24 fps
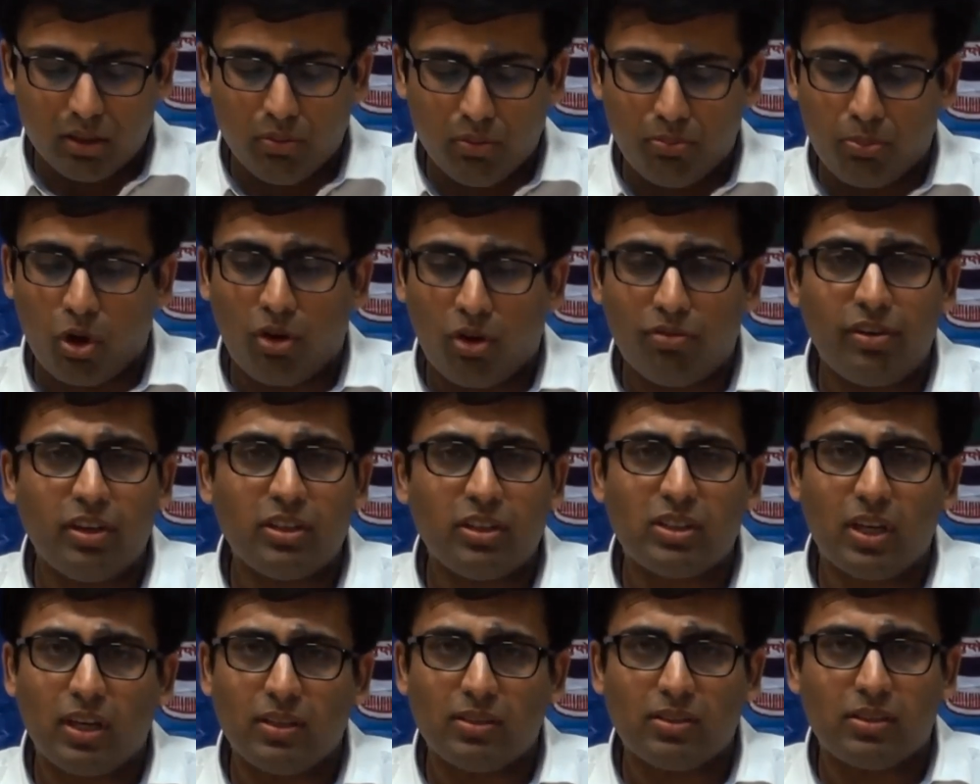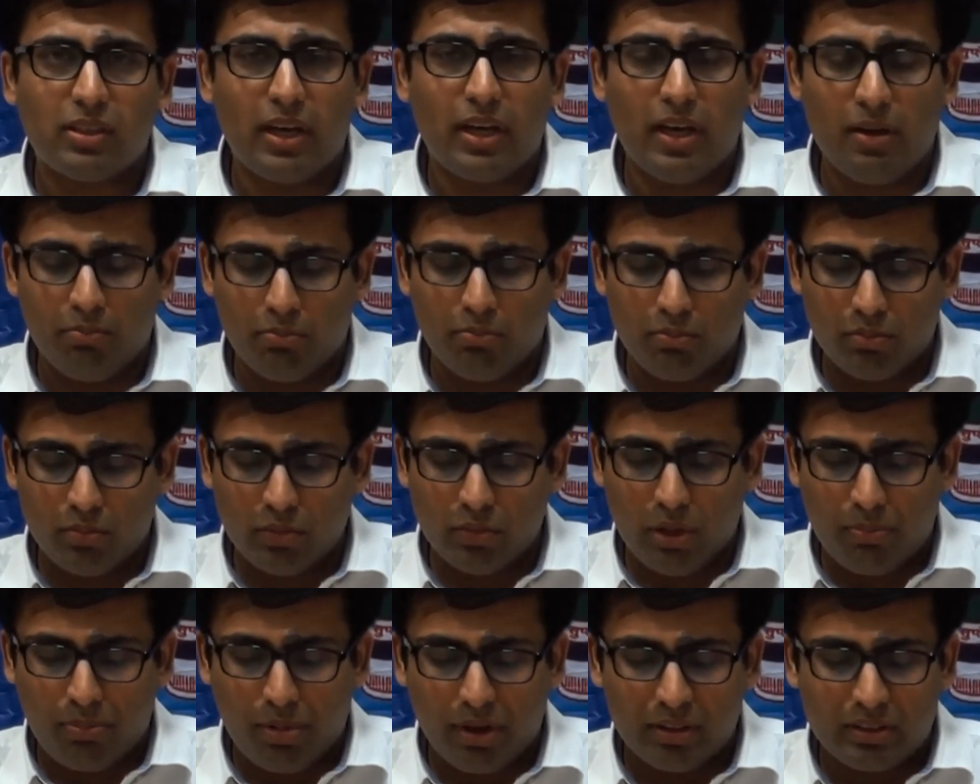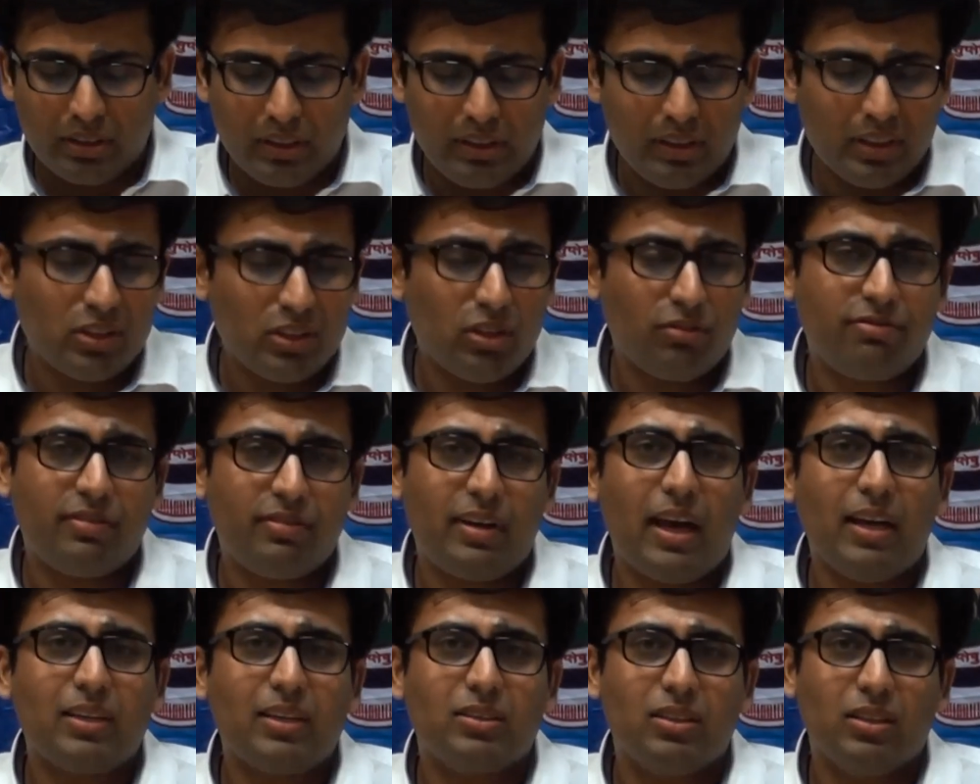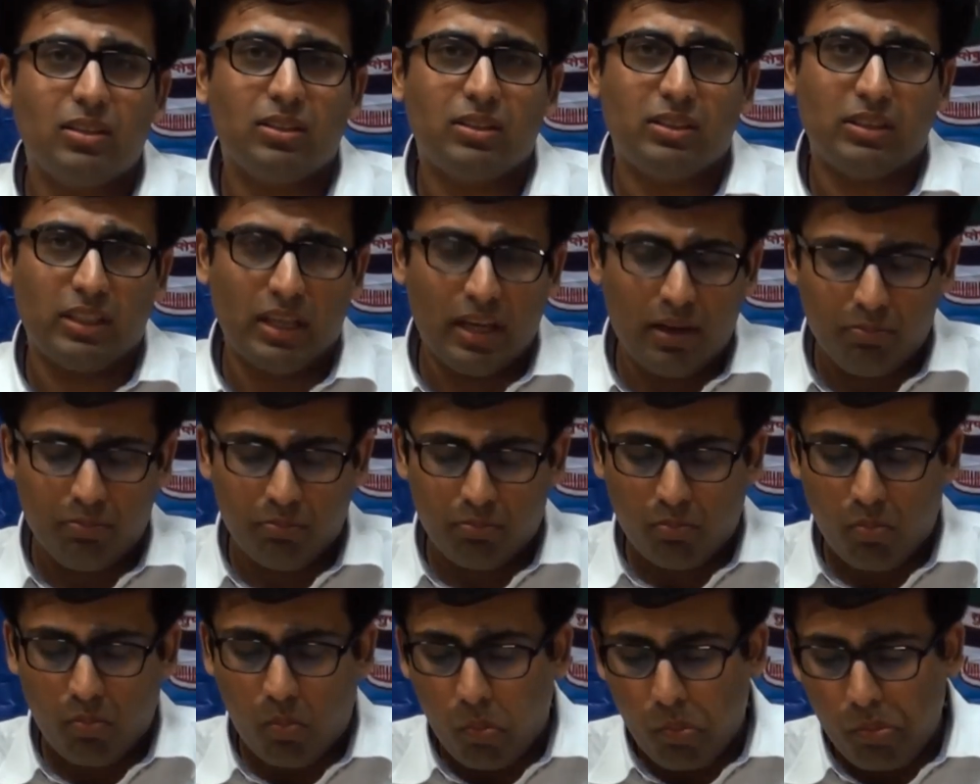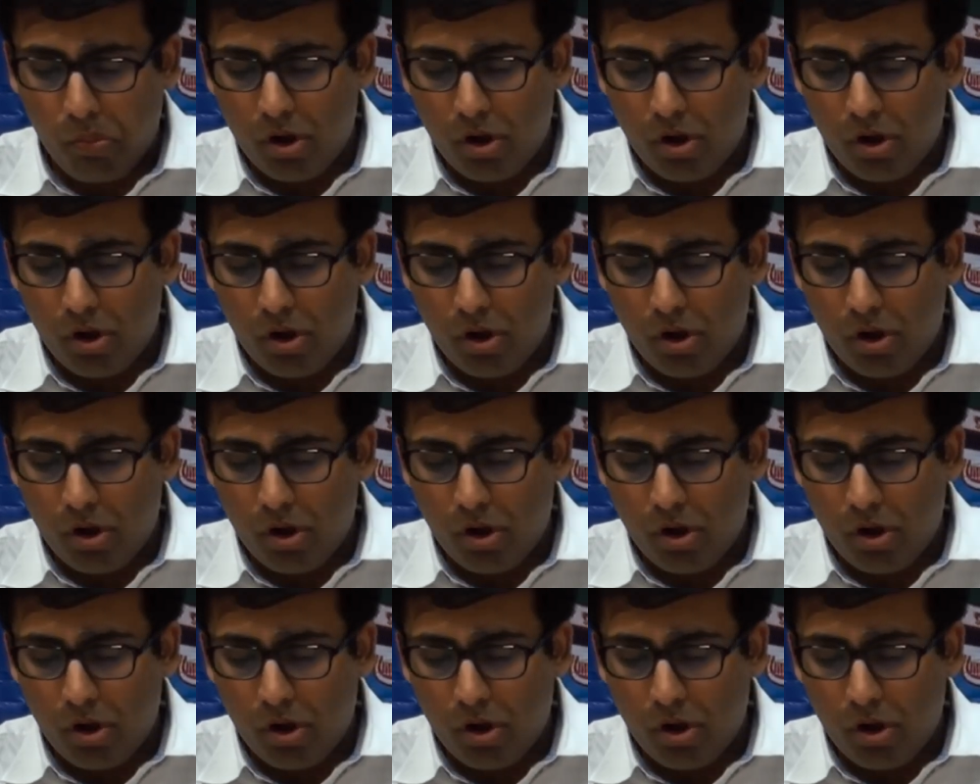The profits are same, the percentage of tax is same,